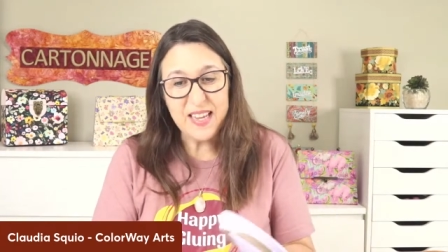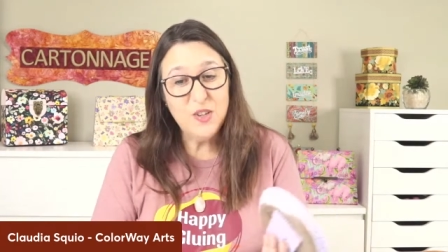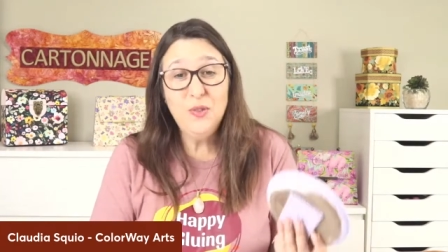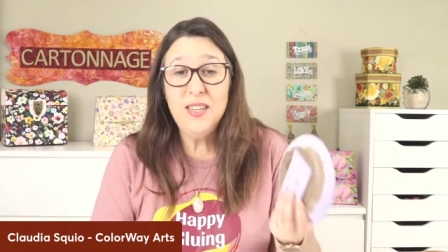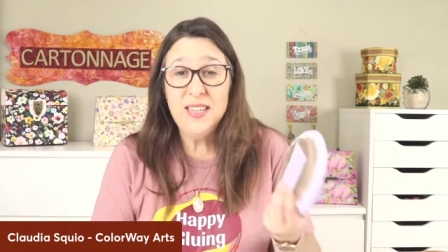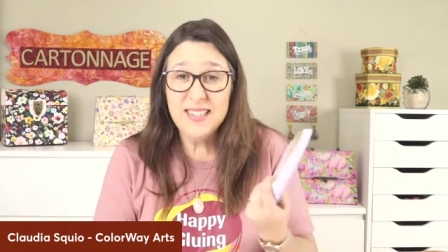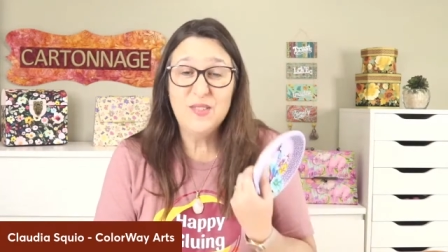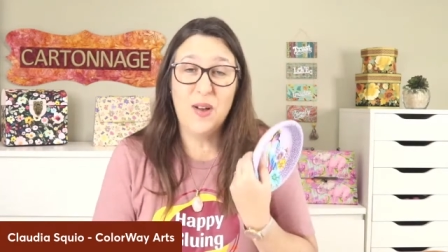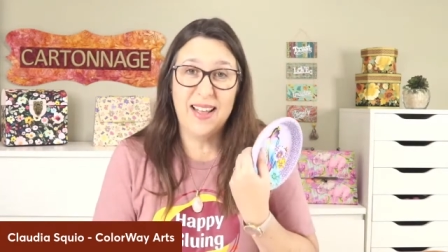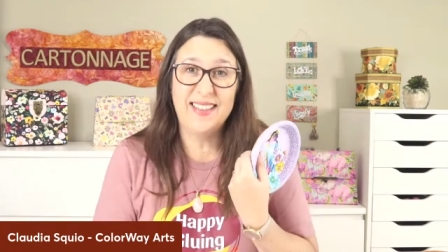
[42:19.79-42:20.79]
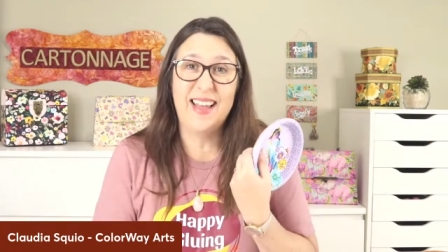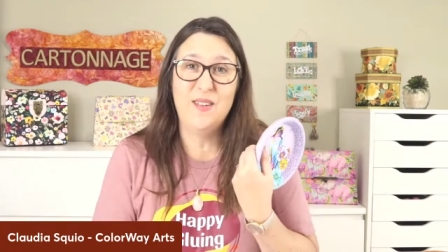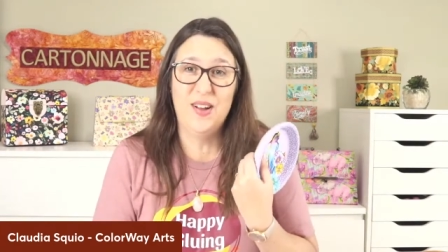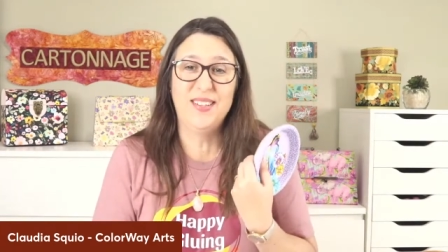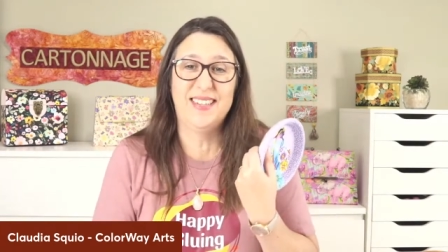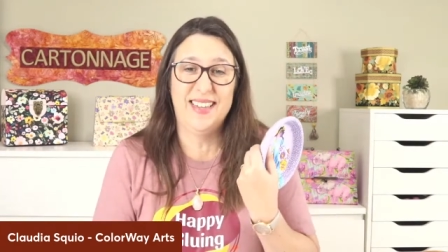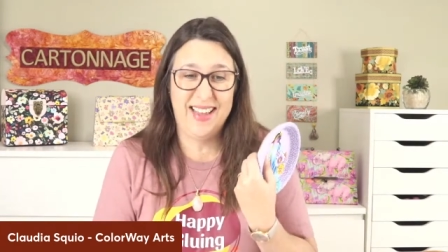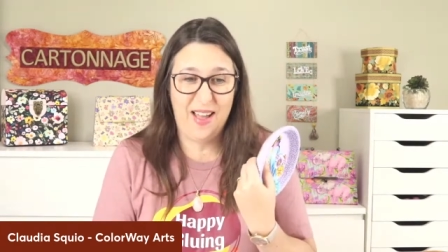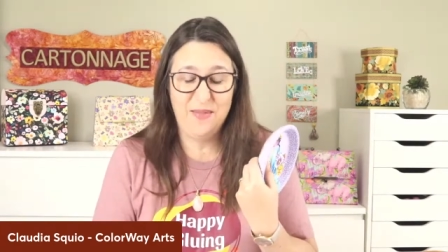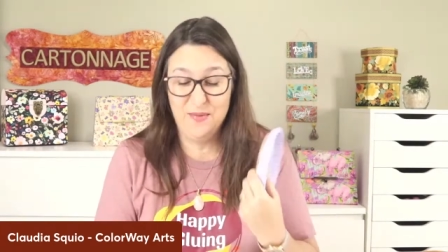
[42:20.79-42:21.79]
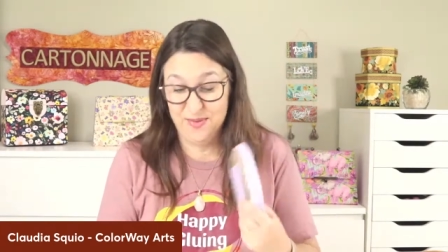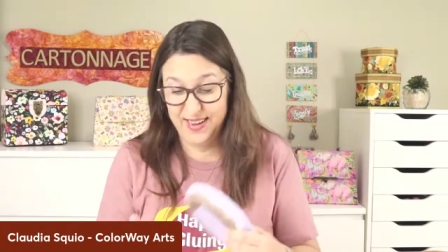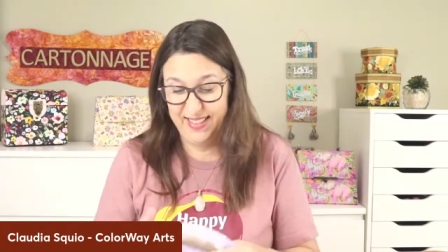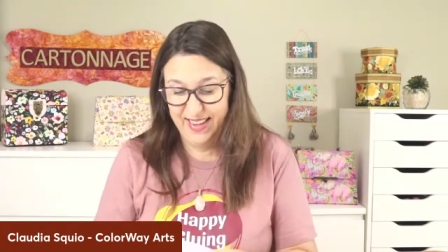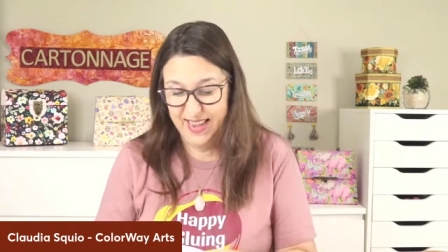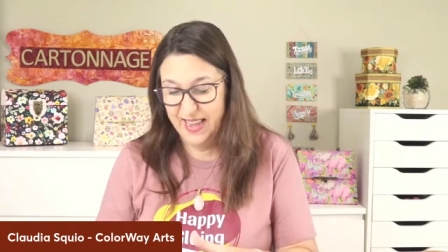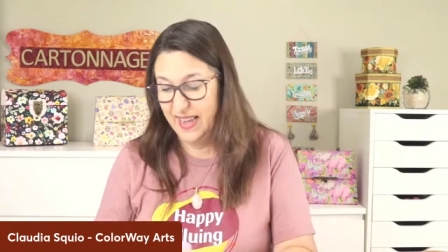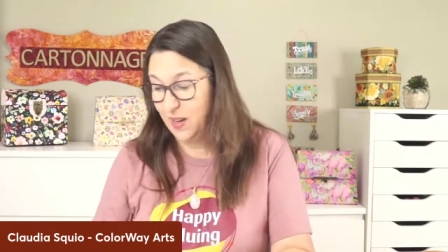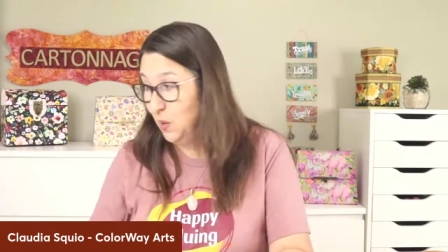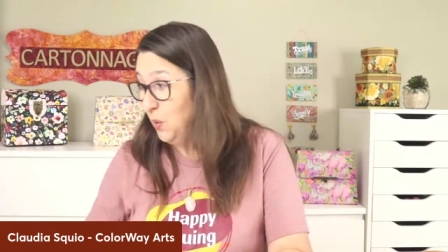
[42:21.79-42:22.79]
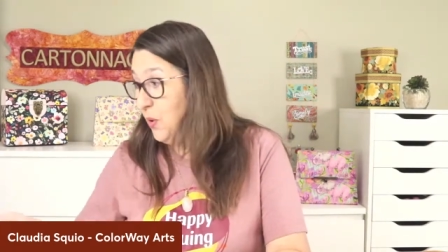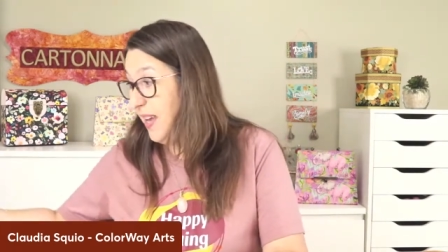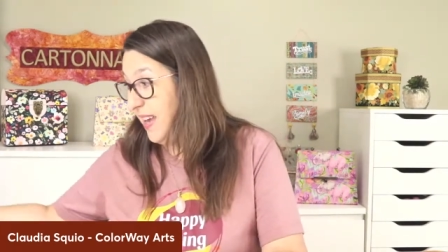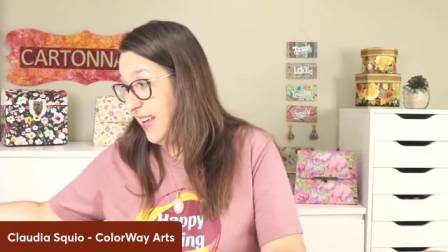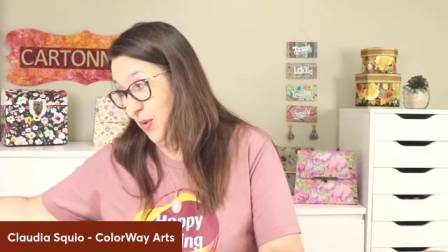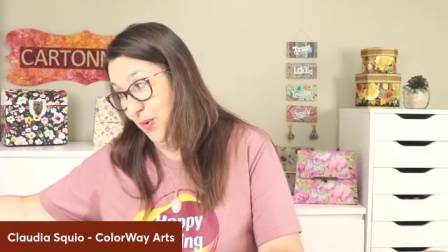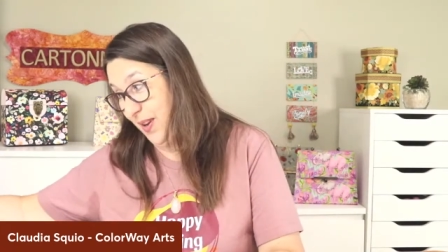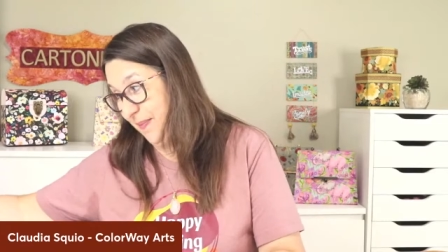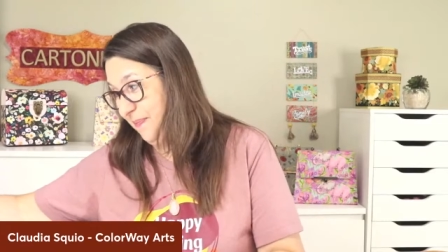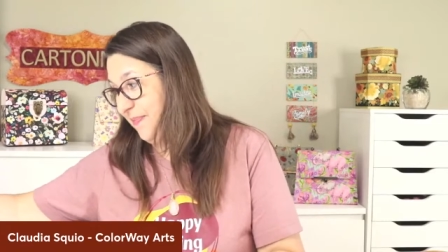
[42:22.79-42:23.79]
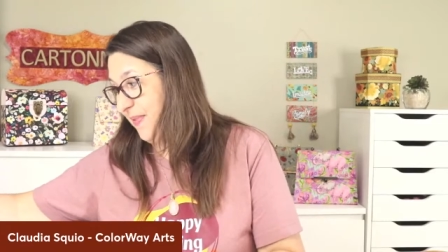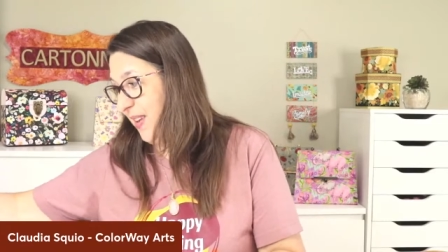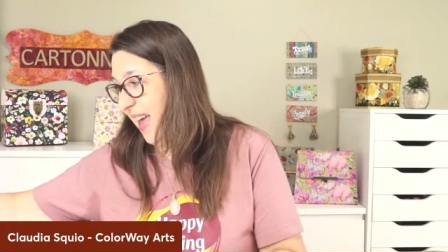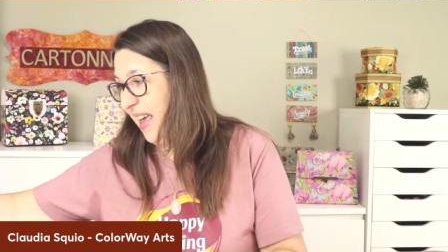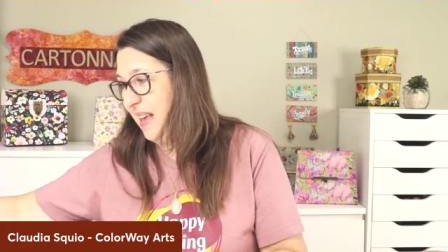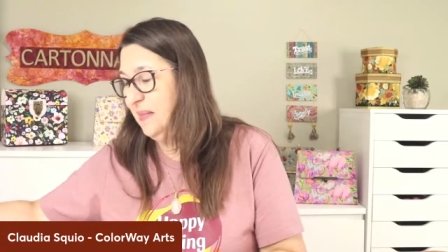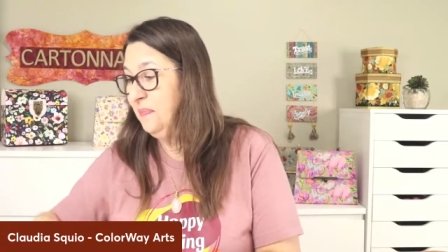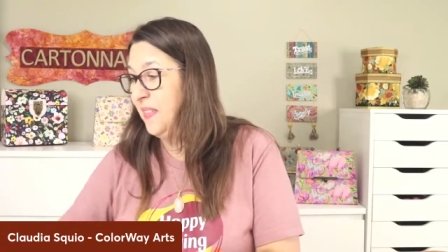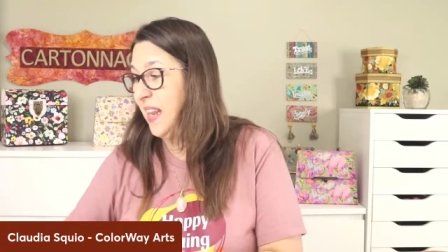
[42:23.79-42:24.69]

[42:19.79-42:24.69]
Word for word: So this is what I was having fun gluing and doing, okay?